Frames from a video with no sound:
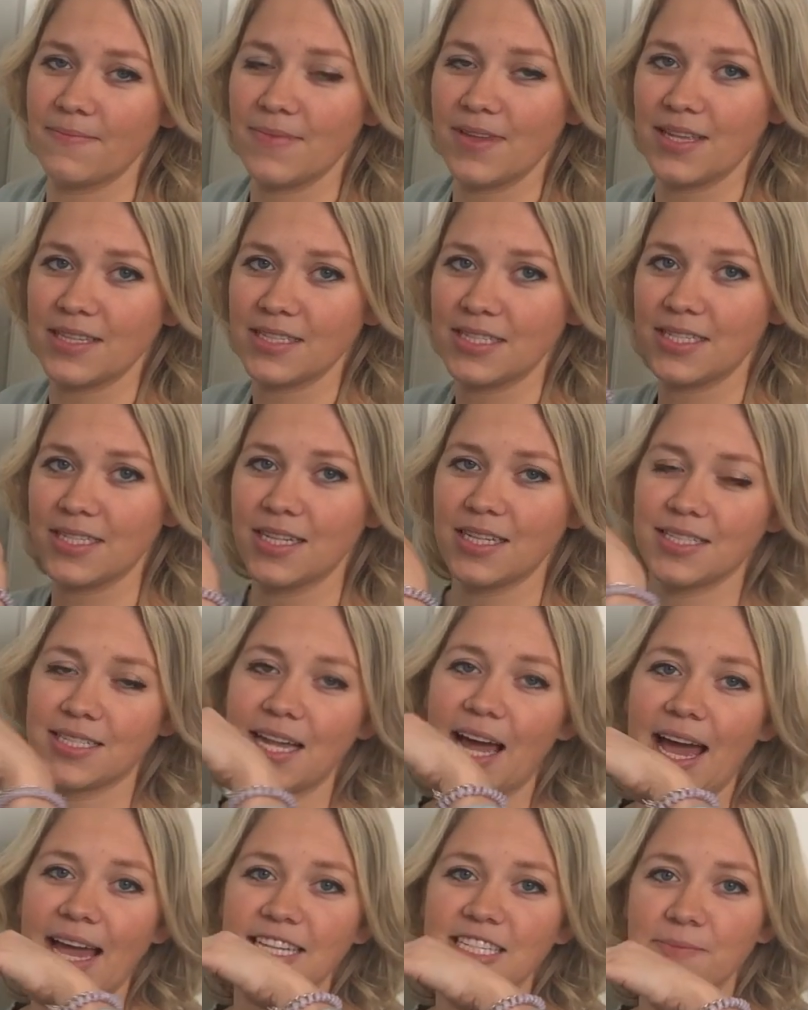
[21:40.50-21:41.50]
Its
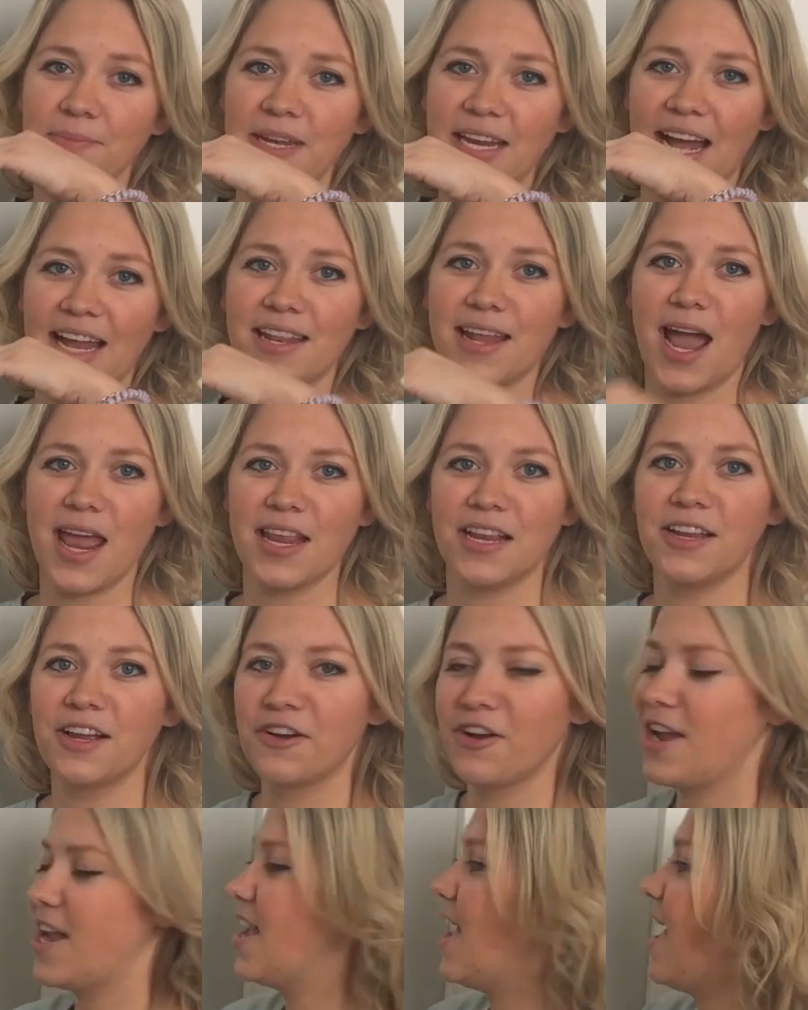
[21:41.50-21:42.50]
sides meet at
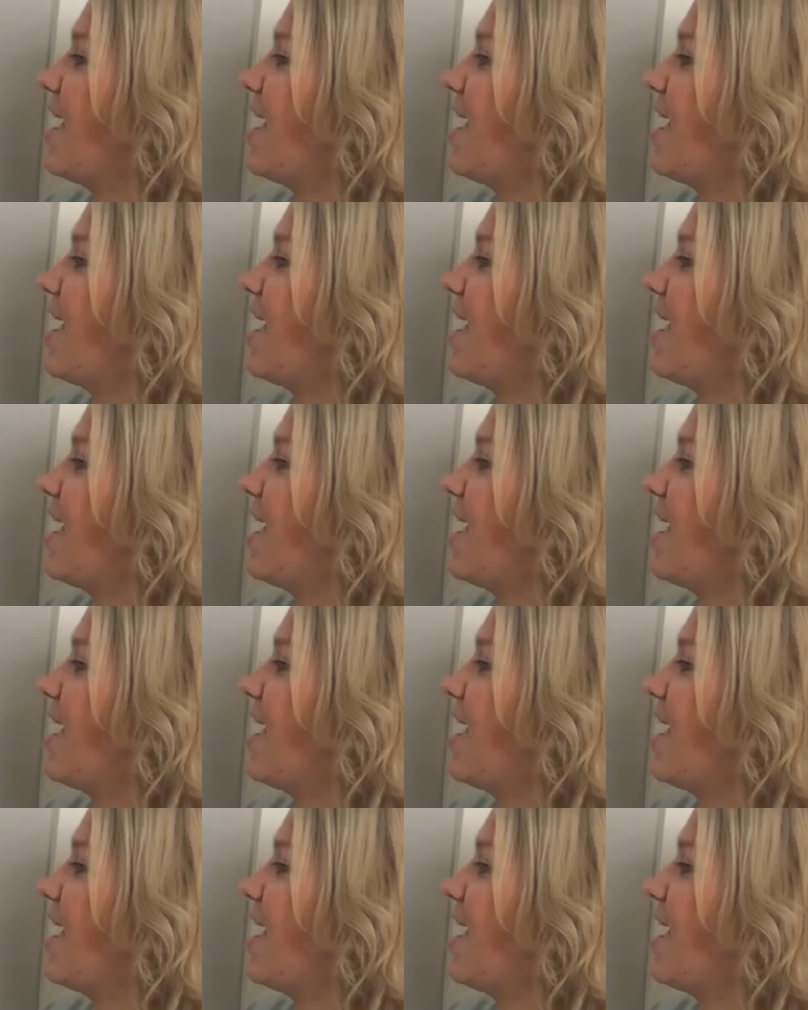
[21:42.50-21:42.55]
90-degree